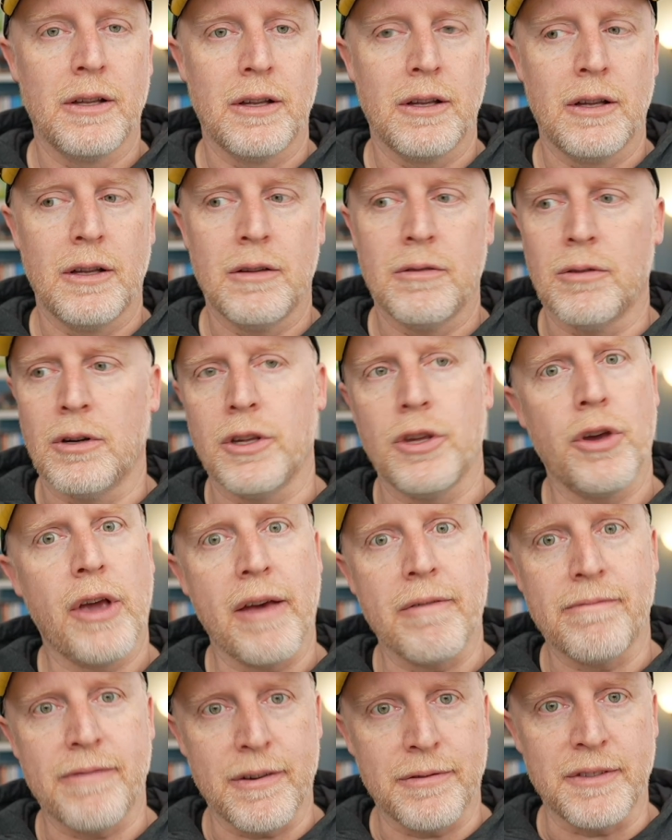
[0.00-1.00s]
well, you get
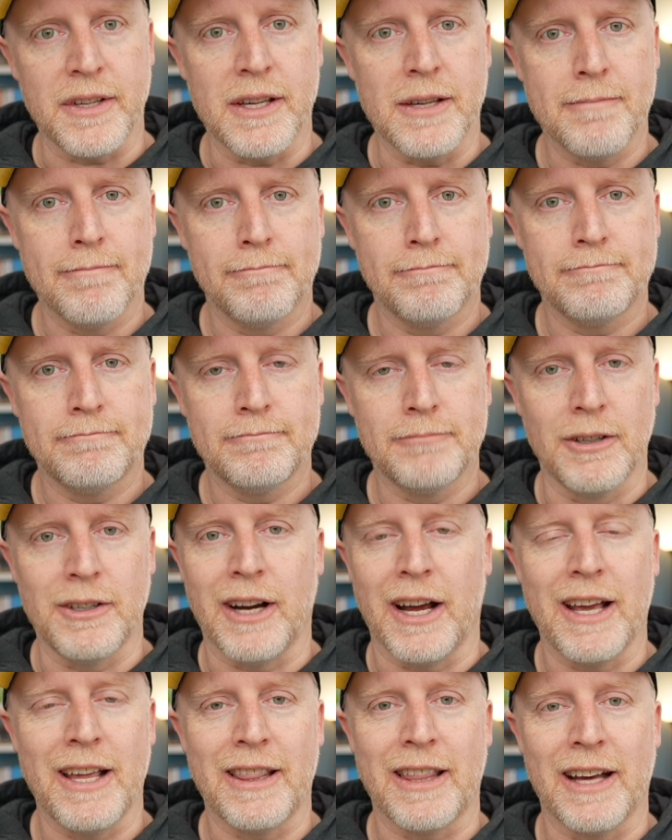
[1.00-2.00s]
50.
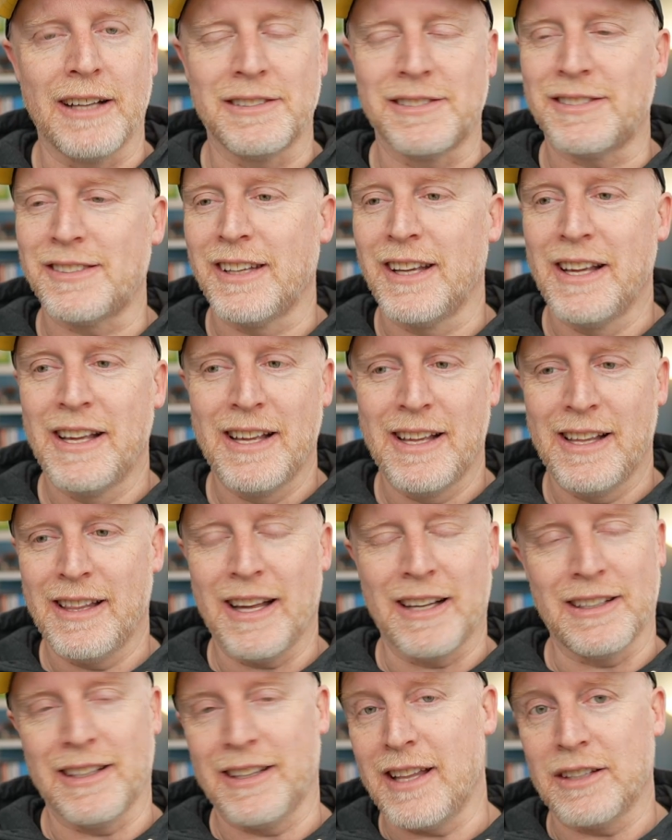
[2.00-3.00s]
Right? That's
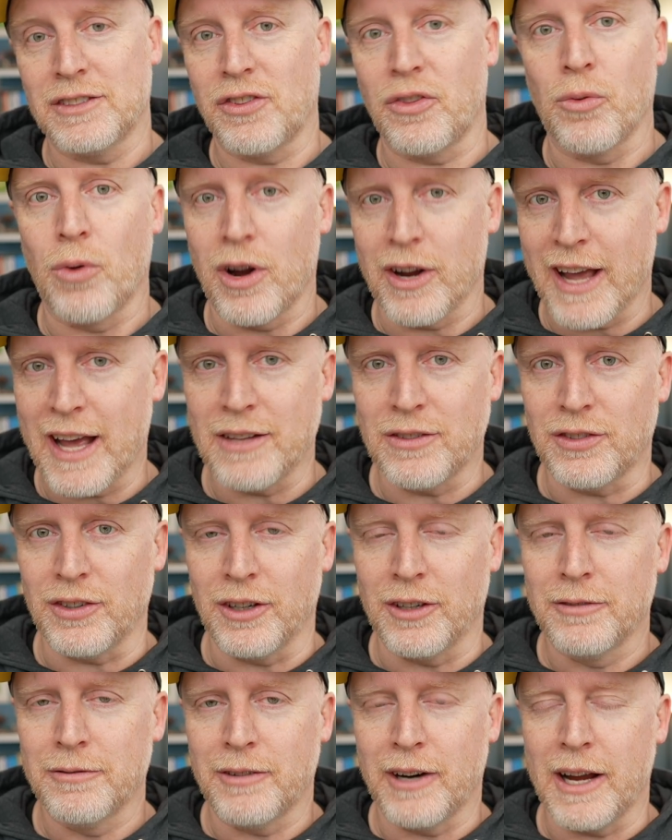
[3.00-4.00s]
the wrong answer,
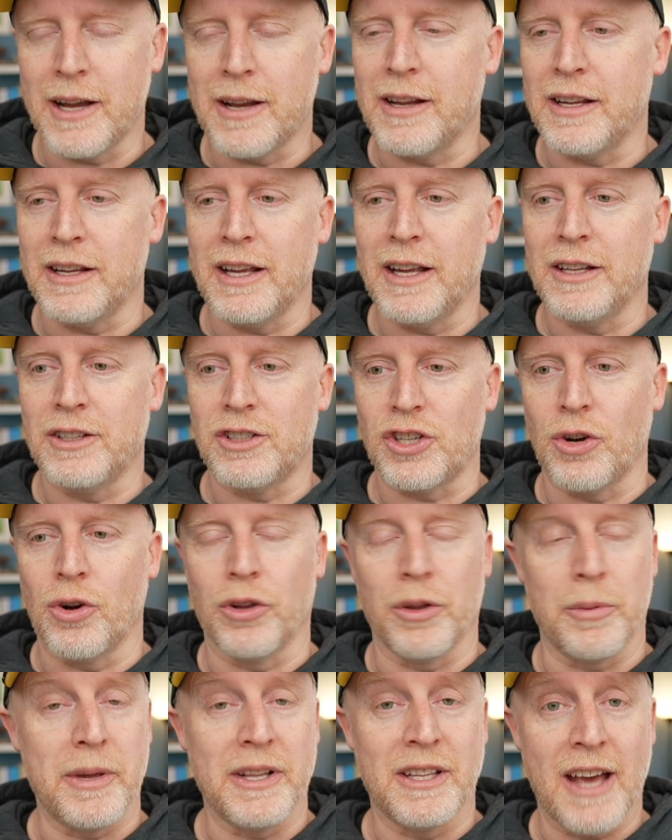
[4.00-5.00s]
right? It should only
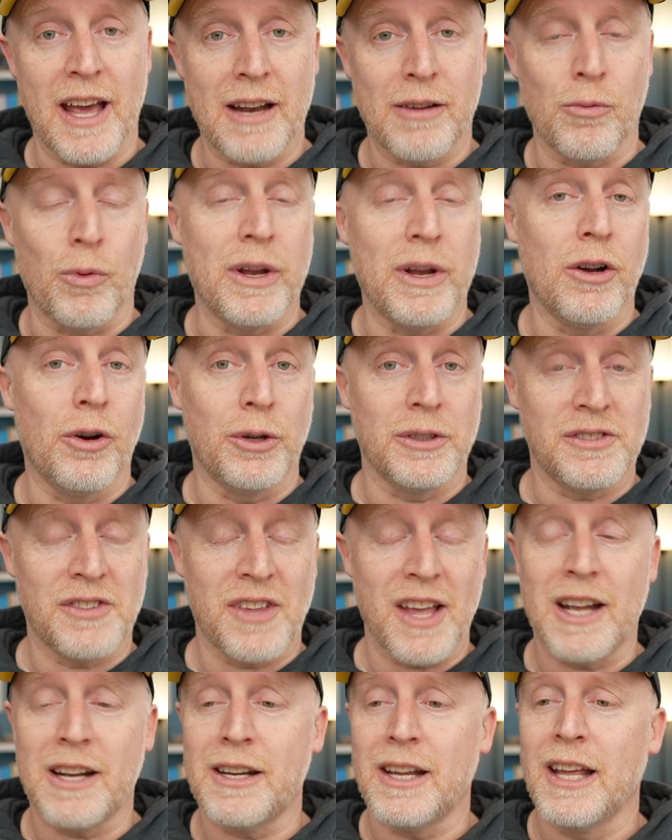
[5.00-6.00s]
be 10. We know it's
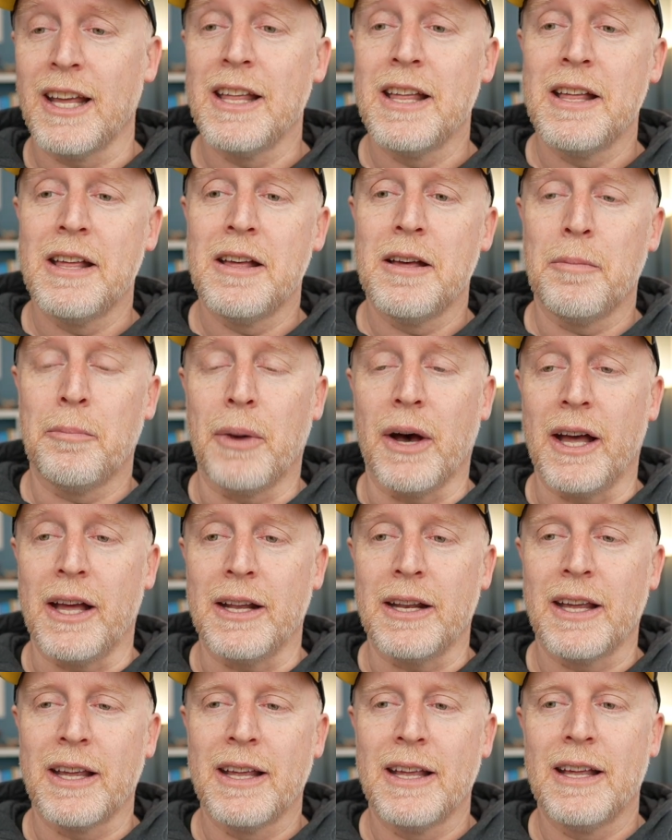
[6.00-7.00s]
10, but
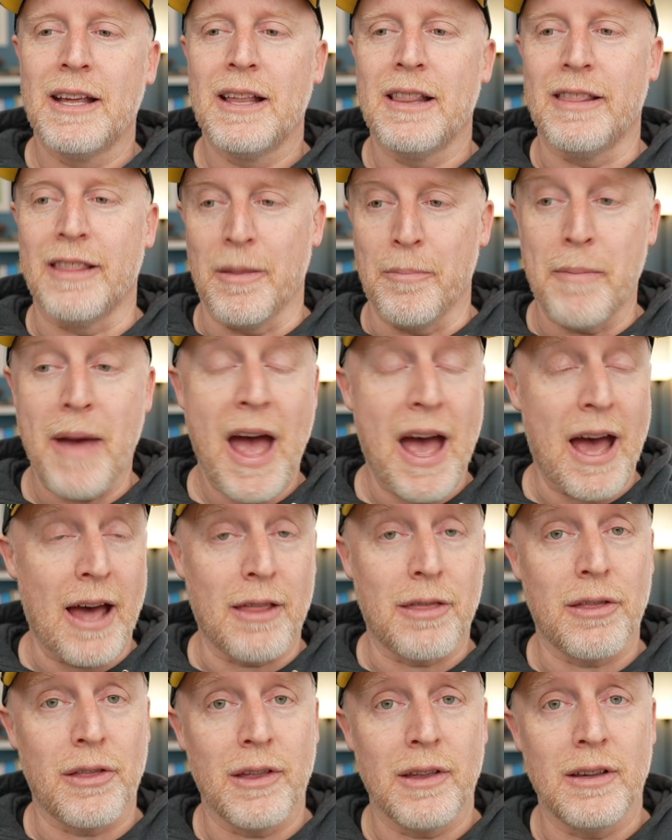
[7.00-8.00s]
the
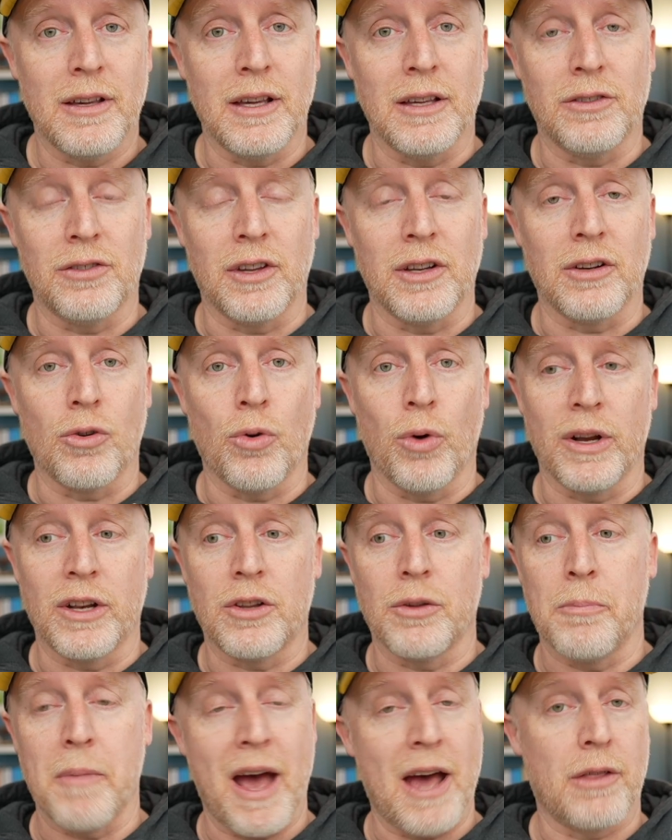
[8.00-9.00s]
math isn't going to
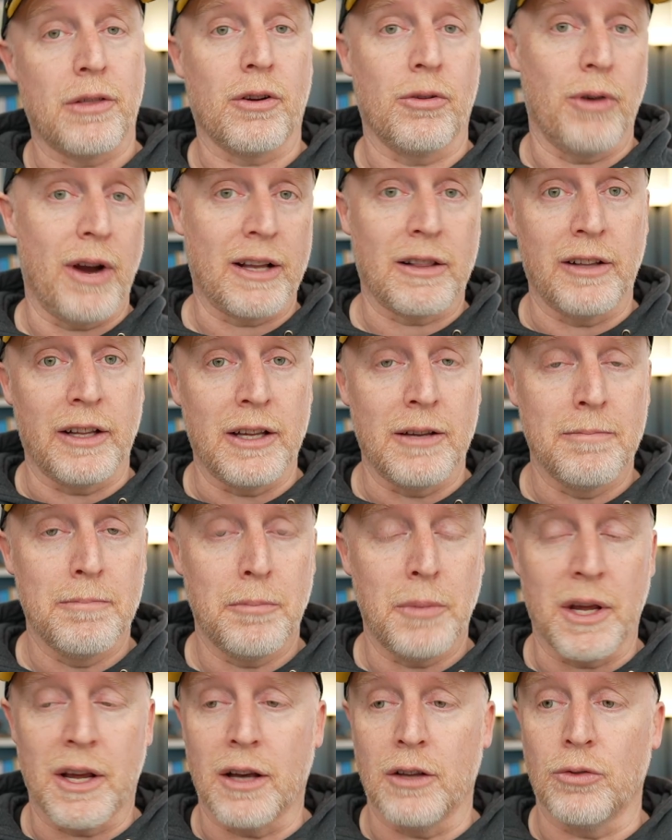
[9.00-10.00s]
math correctly
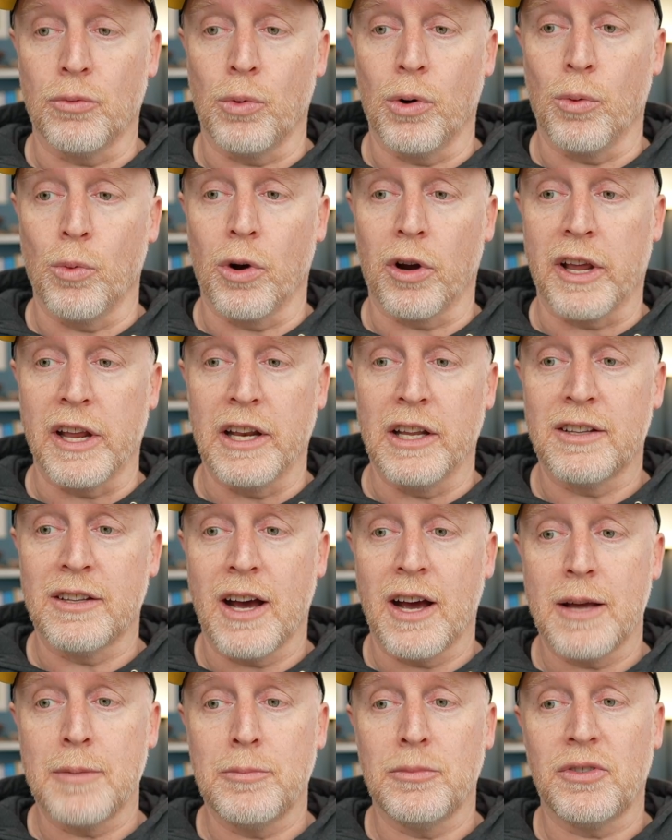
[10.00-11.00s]
because we're working in
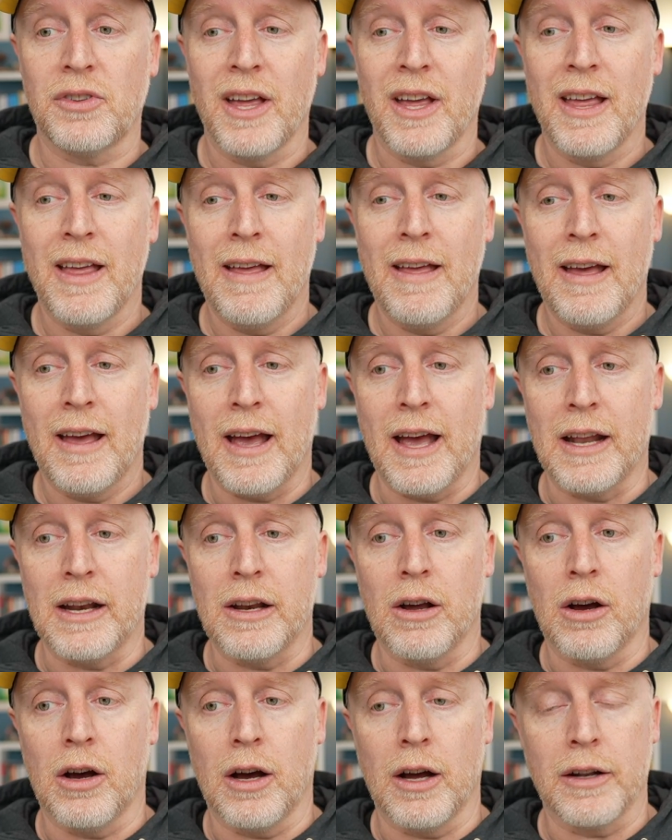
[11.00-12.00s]
times and
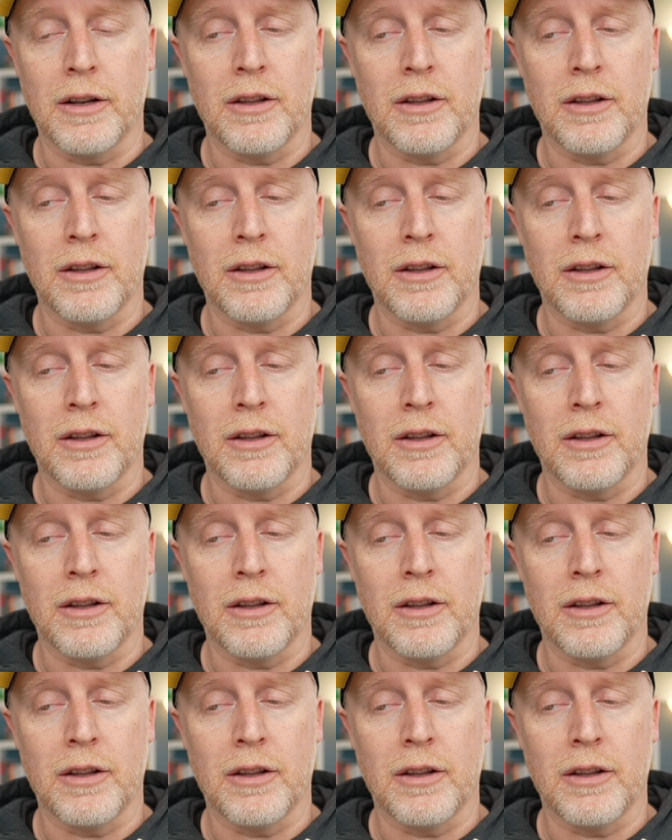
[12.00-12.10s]
not